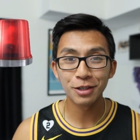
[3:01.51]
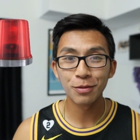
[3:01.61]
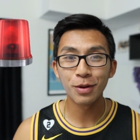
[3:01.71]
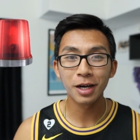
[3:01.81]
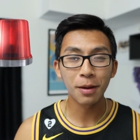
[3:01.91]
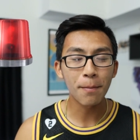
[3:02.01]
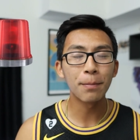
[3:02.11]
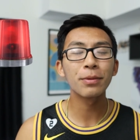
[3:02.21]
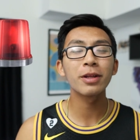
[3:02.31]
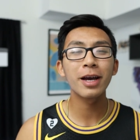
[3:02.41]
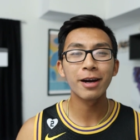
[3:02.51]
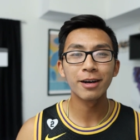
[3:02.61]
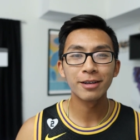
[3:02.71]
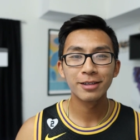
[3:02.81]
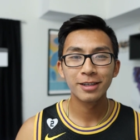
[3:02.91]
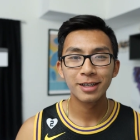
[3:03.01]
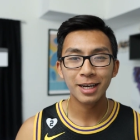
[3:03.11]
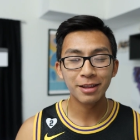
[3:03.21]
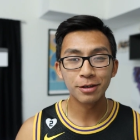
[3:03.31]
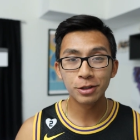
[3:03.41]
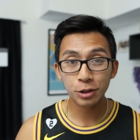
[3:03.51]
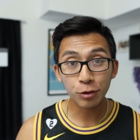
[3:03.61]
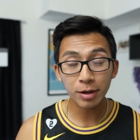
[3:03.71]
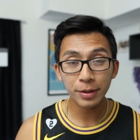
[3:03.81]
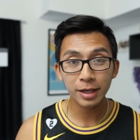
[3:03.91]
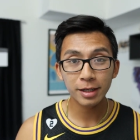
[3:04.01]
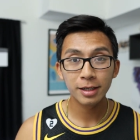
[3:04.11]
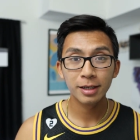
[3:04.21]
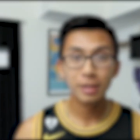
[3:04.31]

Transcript: in your body blare. And they're screaming,